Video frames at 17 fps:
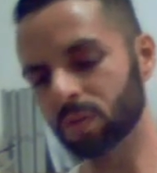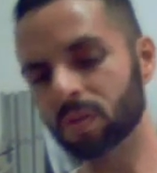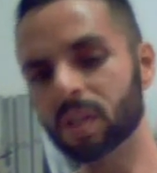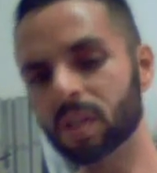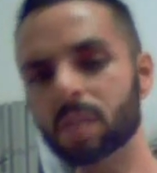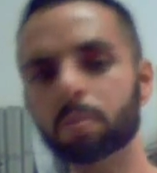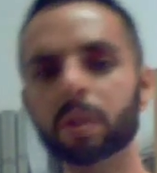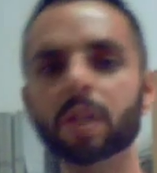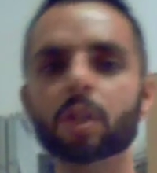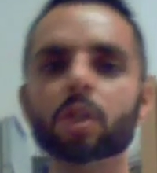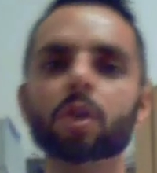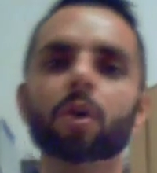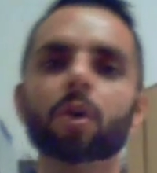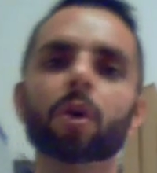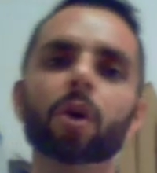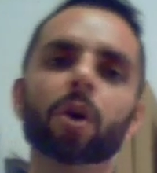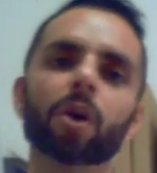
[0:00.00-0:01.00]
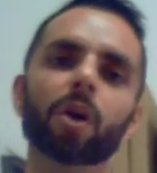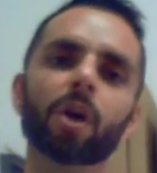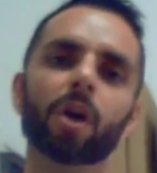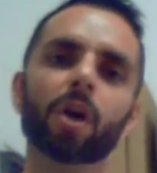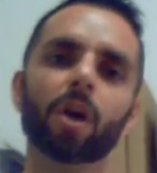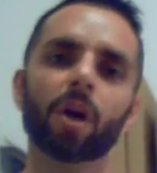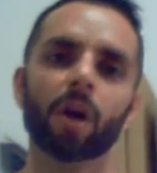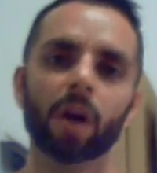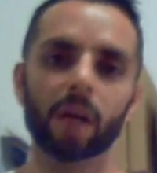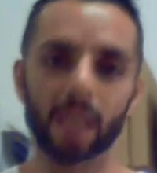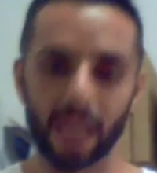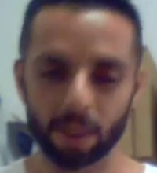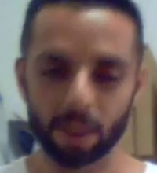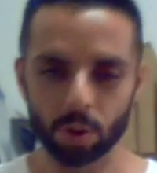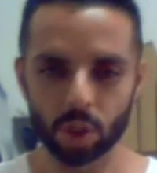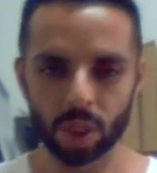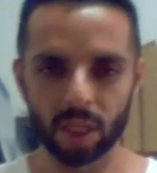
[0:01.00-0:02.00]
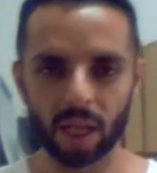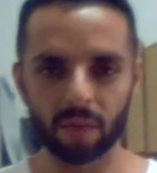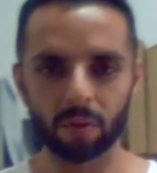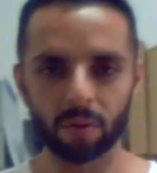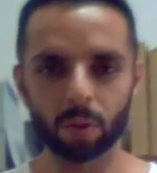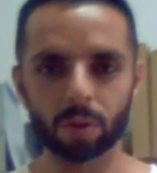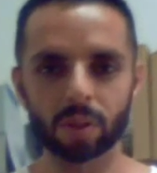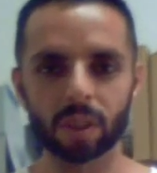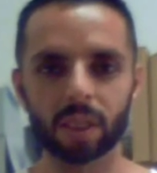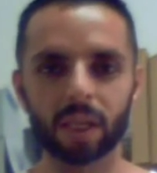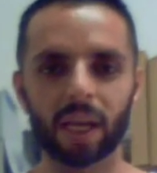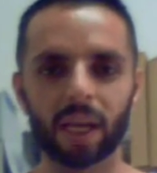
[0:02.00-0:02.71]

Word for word: deplete your glycogen levels,